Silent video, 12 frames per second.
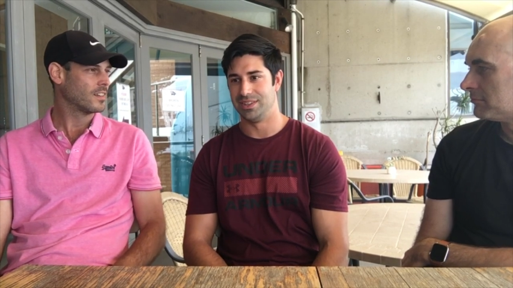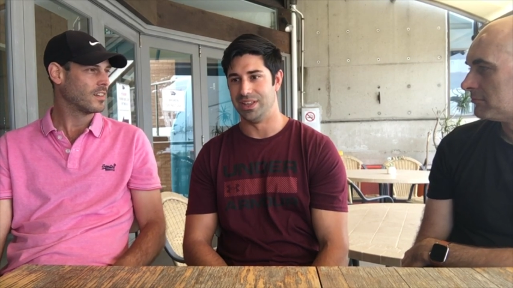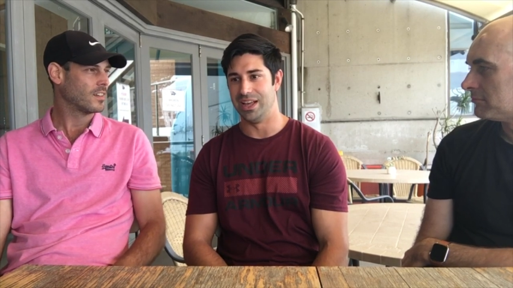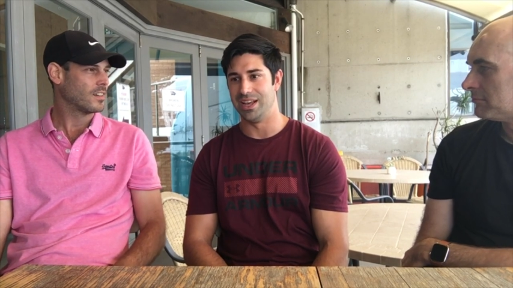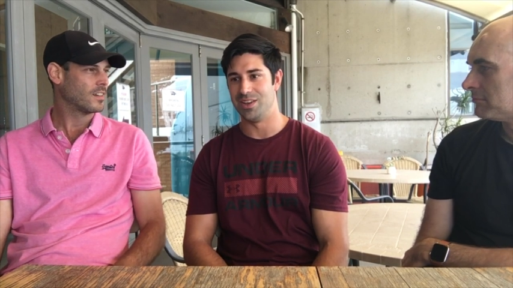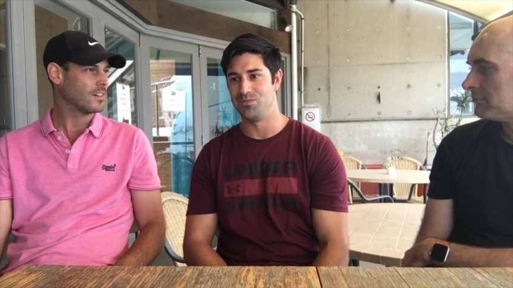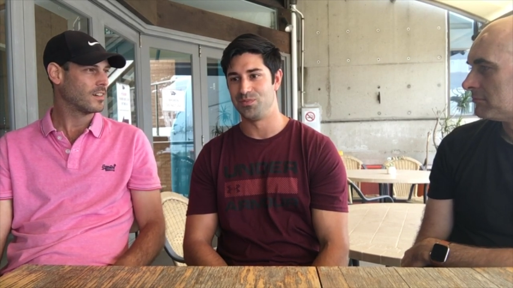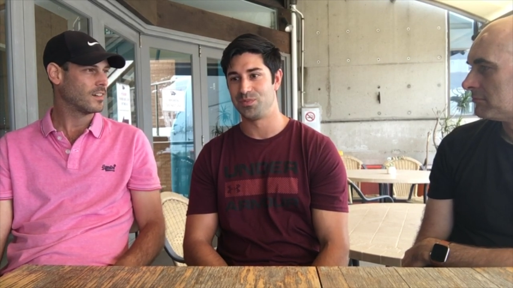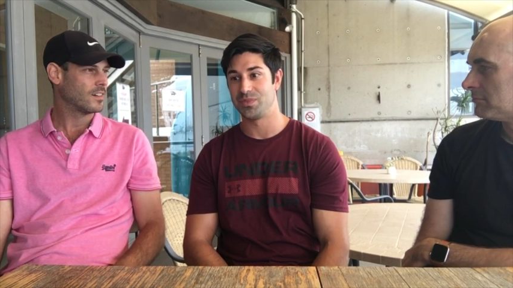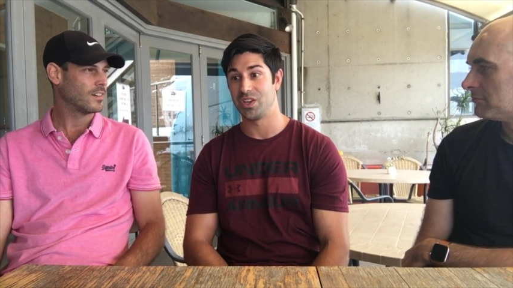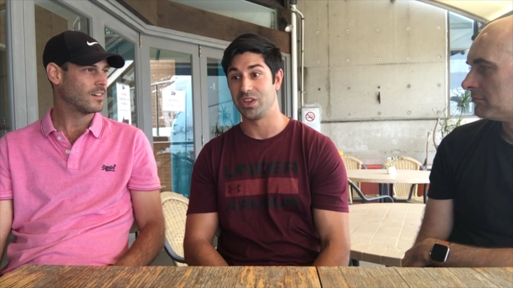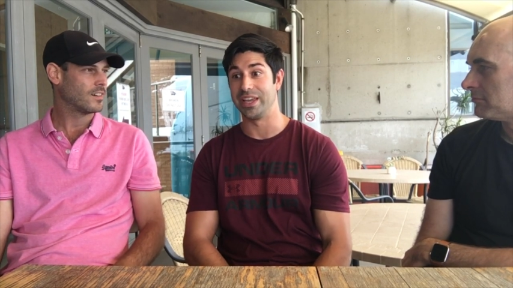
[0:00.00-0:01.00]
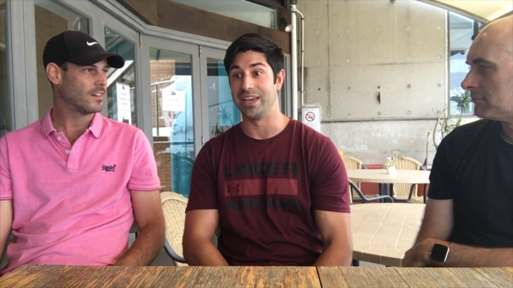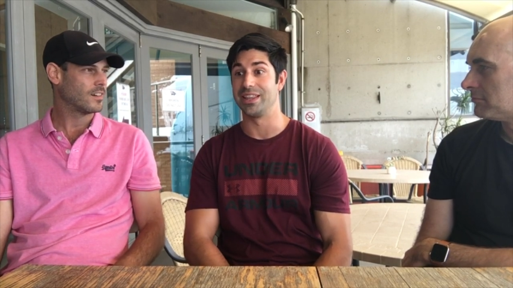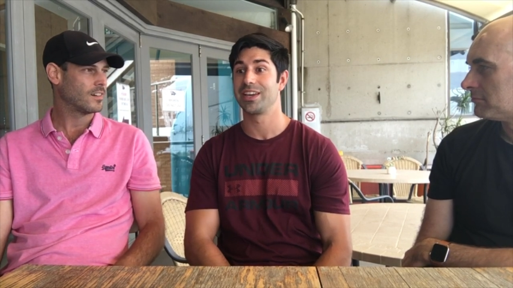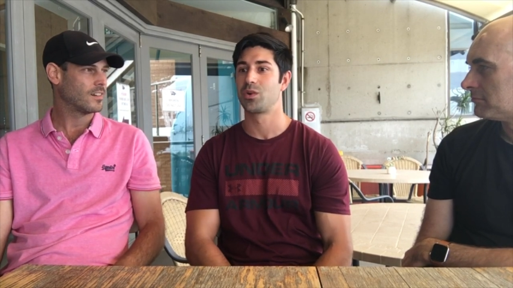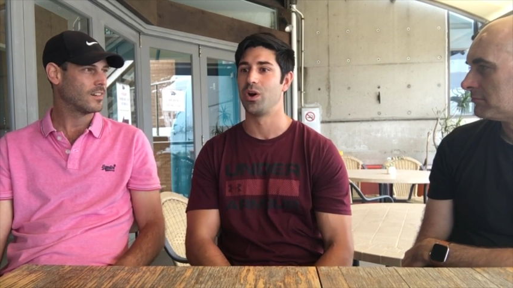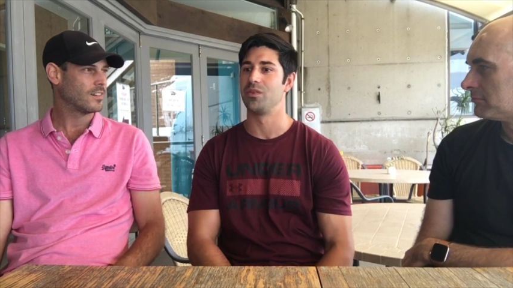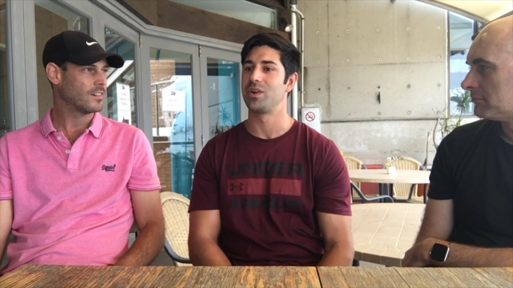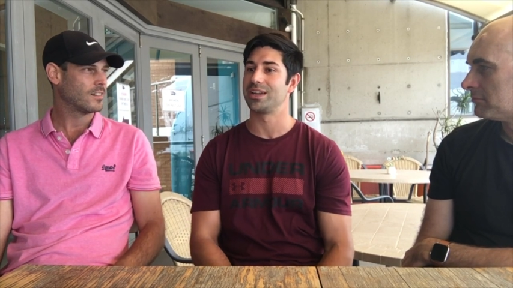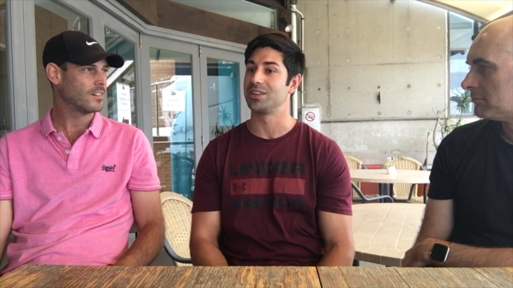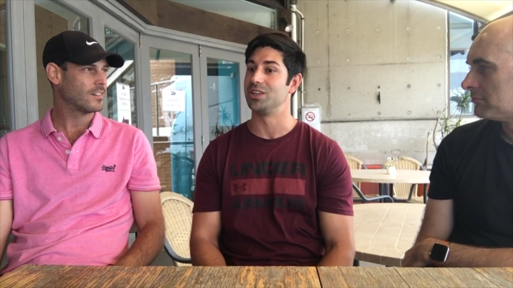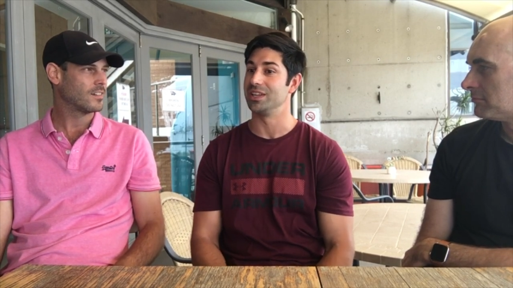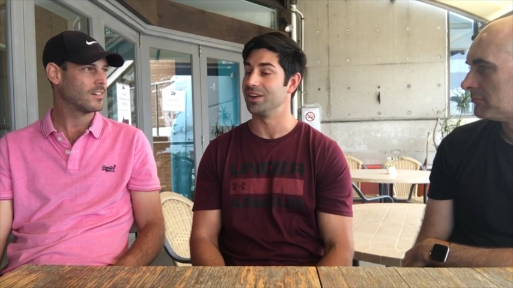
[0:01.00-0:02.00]
Speaker 1: Um, yeah, they're quite
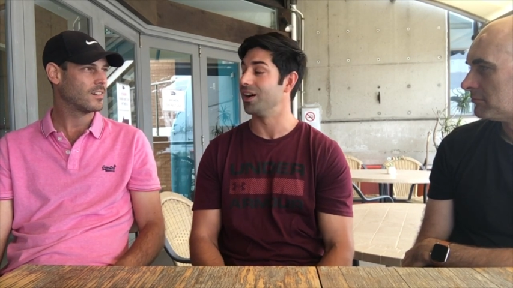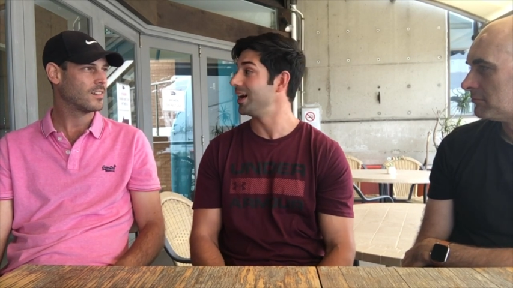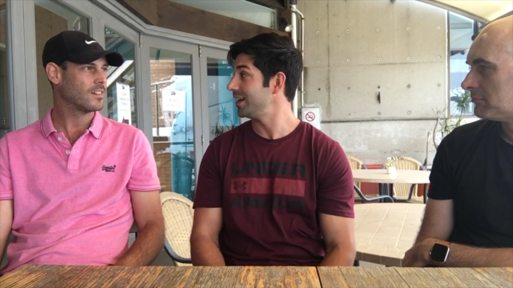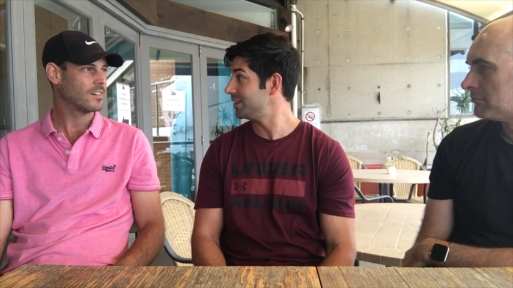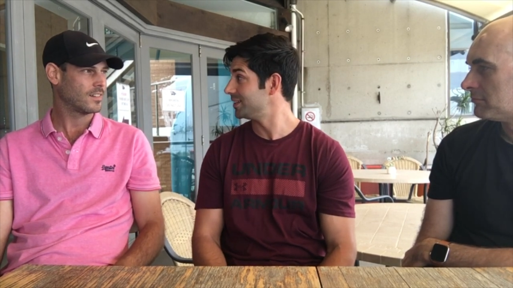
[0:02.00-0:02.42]
radically high.